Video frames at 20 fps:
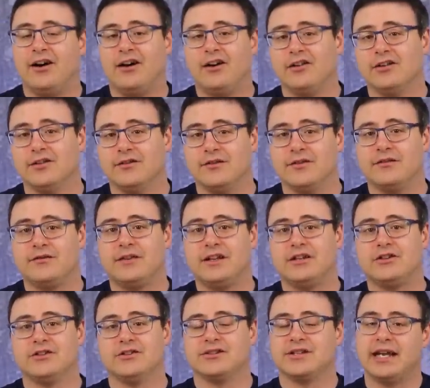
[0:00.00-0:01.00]
all of the
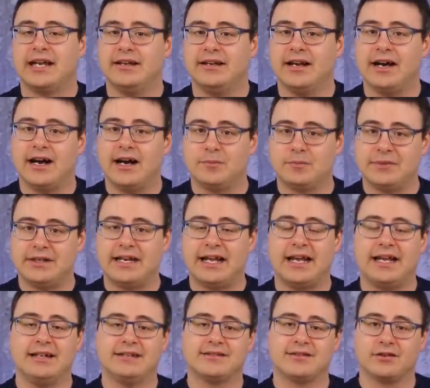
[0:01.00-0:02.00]
features and
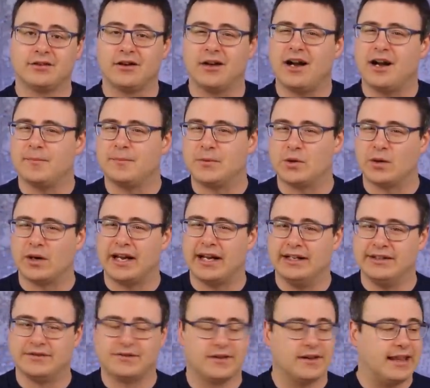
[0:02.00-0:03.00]
updates or
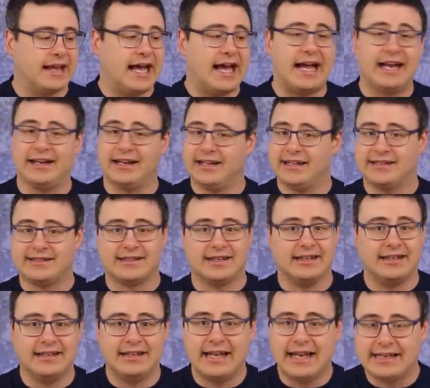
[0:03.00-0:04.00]
upgrades for that. It's a
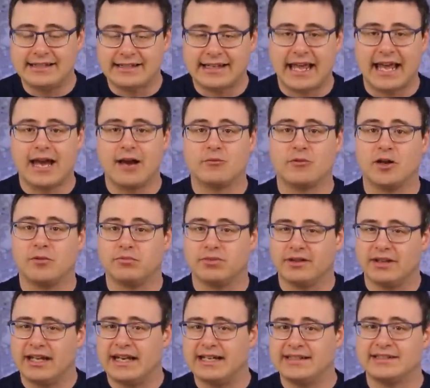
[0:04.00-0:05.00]
Nest camera
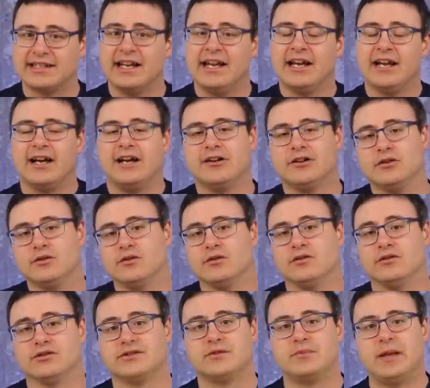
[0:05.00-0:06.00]
plus a
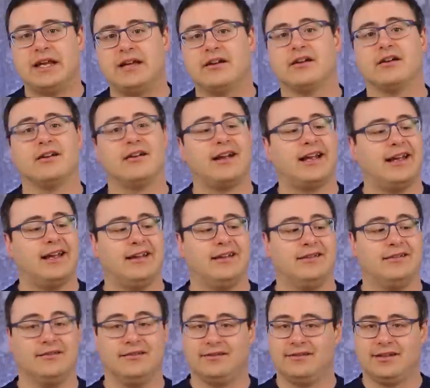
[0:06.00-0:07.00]
Google speaker,
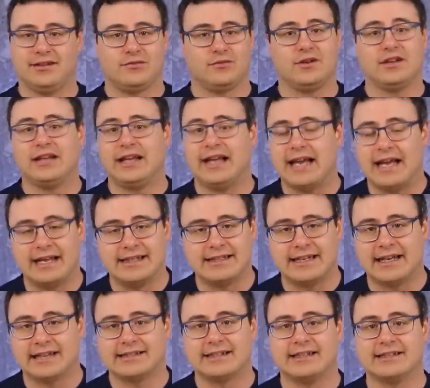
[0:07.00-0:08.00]
and it really has
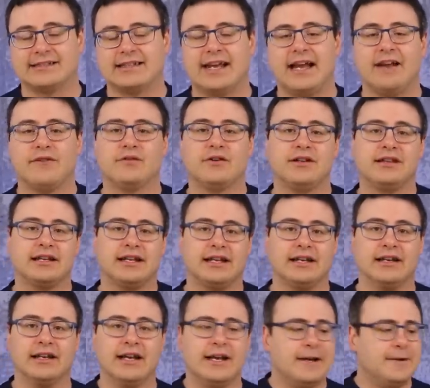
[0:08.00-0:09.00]
access to
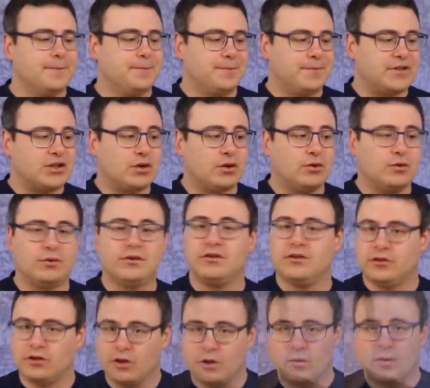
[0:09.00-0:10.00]
everything. So go